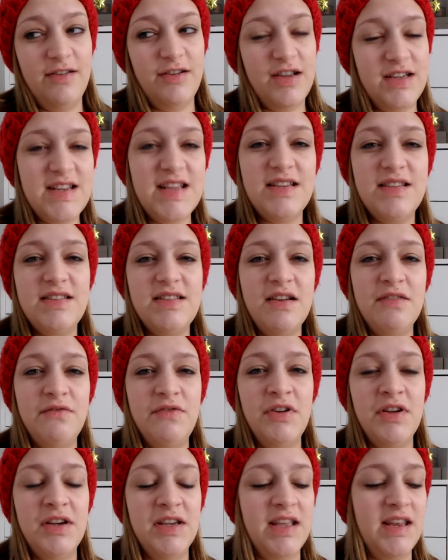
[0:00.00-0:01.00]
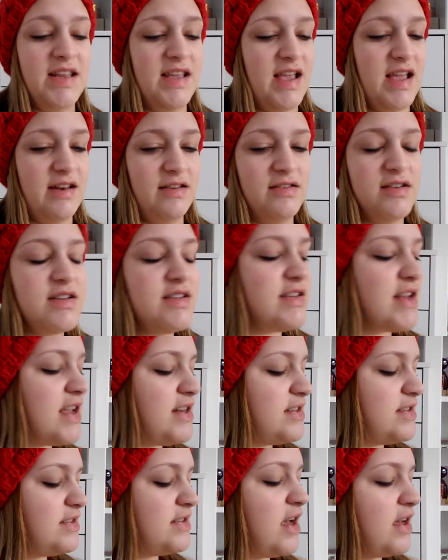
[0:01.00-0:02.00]
Good day to start vlogging again. Good day
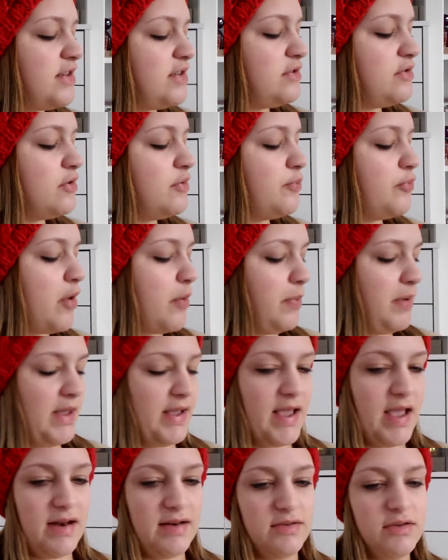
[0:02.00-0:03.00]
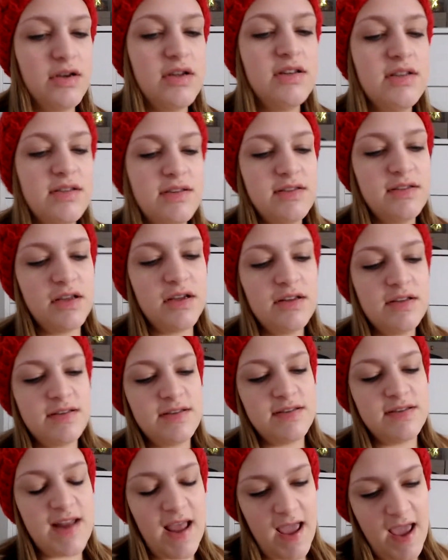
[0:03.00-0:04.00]
to start it all properly again. Good, good
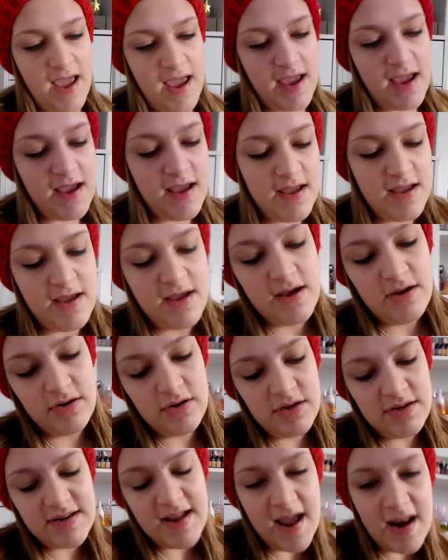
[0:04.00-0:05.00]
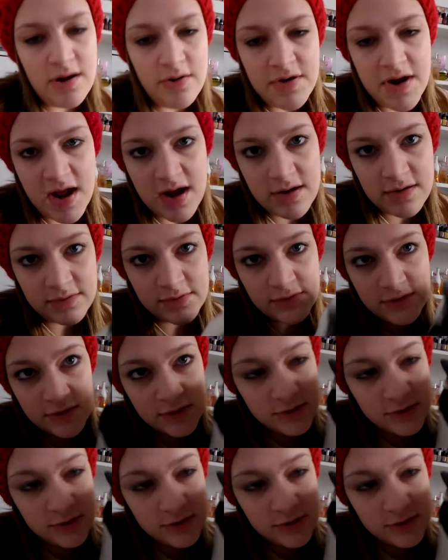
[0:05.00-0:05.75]
day. Good day, Luna.